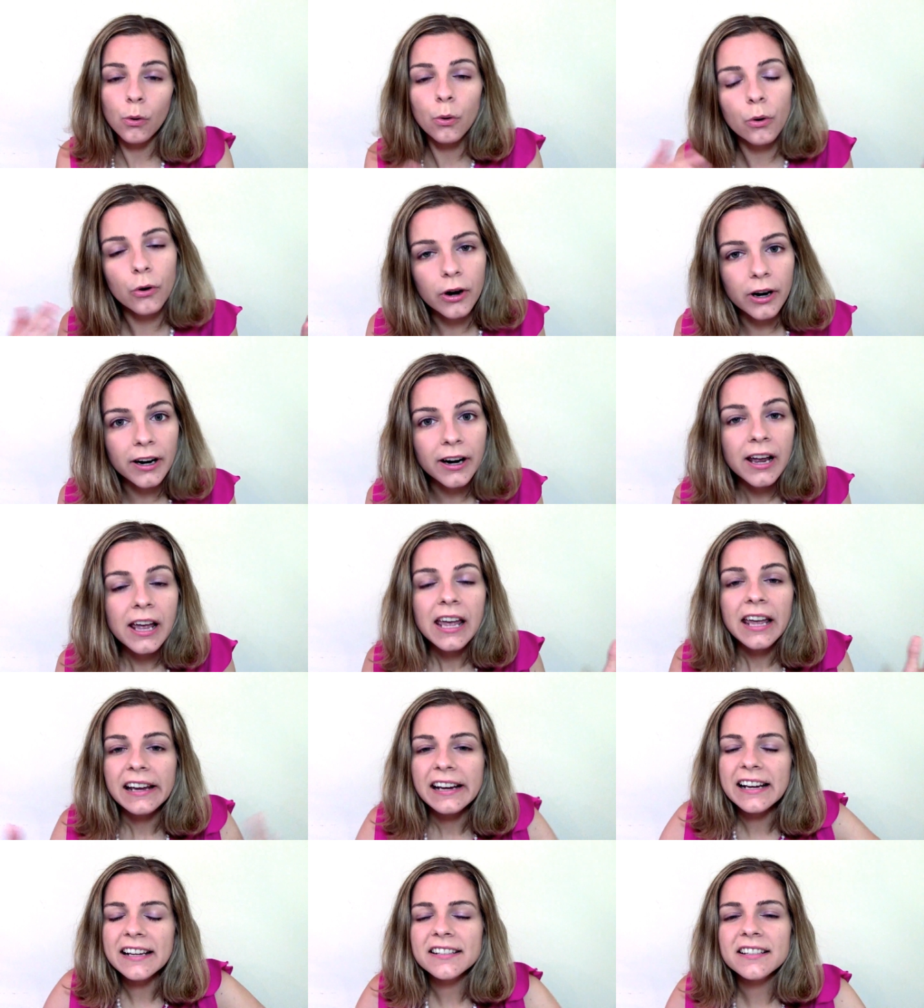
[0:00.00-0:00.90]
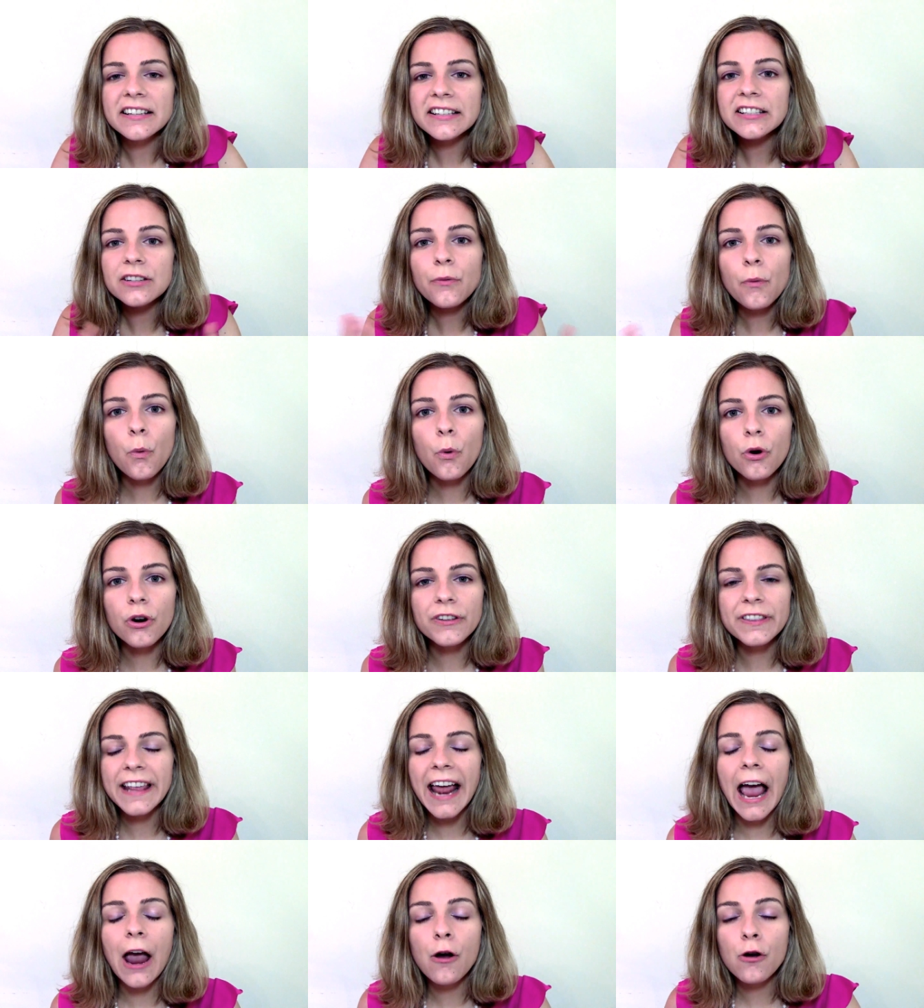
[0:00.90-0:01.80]
or is this a war
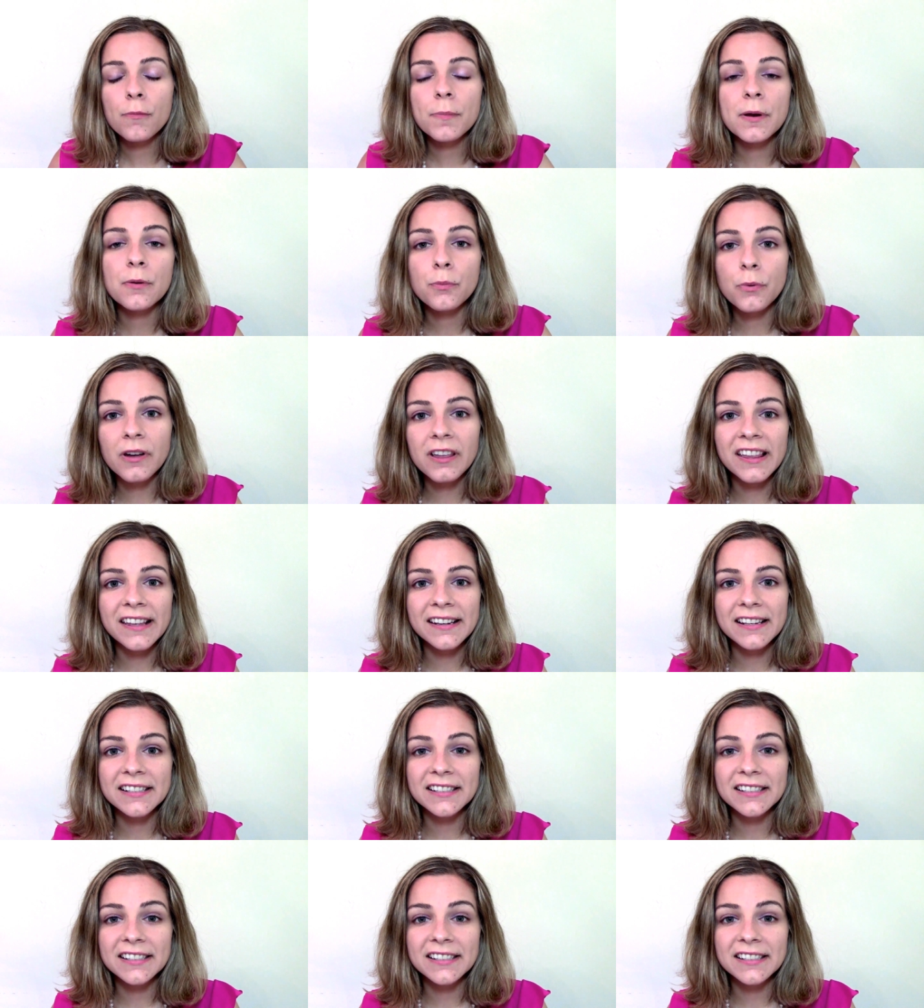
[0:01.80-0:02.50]
that I would be willing